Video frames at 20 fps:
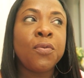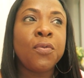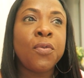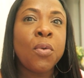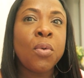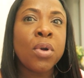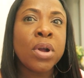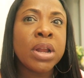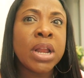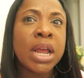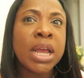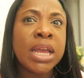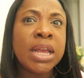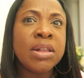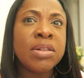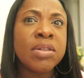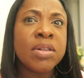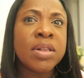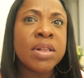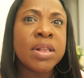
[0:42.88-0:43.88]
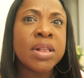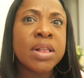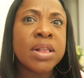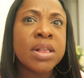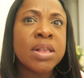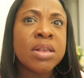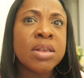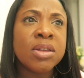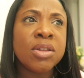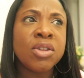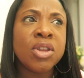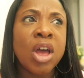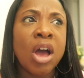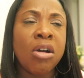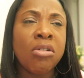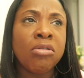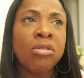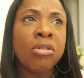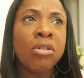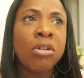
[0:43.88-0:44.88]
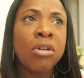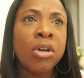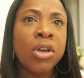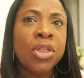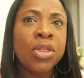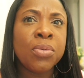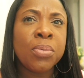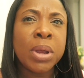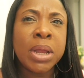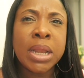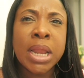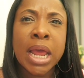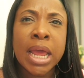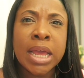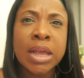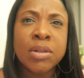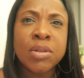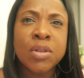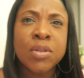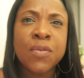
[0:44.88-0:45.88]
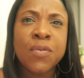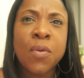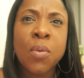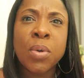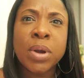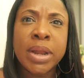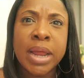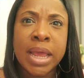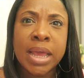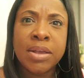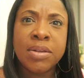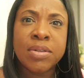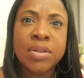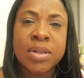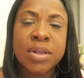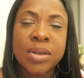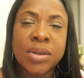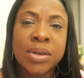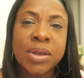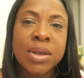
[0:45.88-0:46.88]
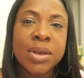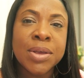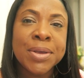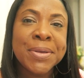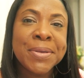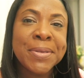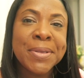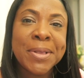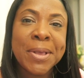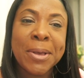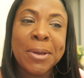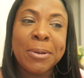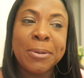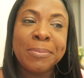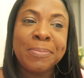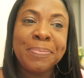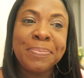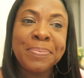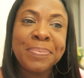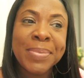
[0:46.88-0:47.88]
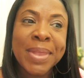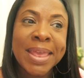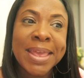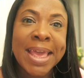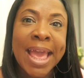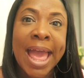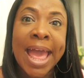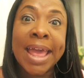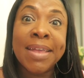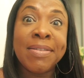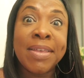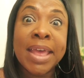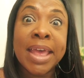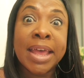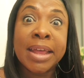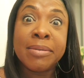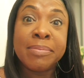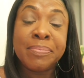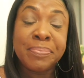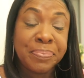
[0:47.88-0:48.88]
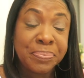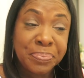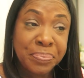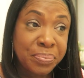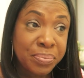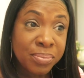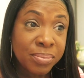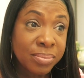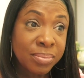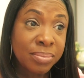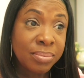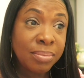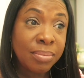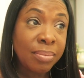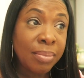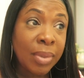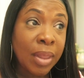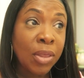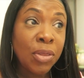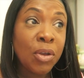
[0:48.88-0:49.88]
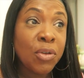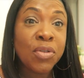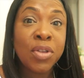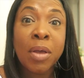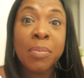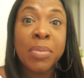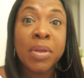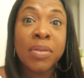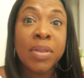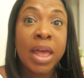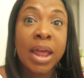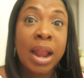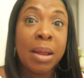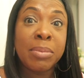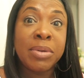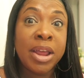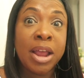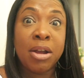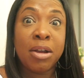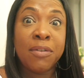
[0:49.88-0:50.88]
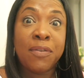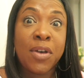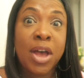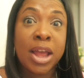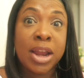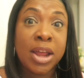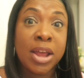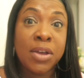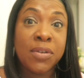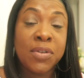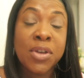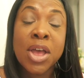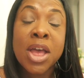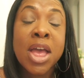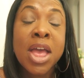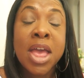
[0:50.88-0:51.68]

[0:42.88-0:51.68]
four nights? No, three nights, four days. So yeah, and then there's something that I'm terrified of.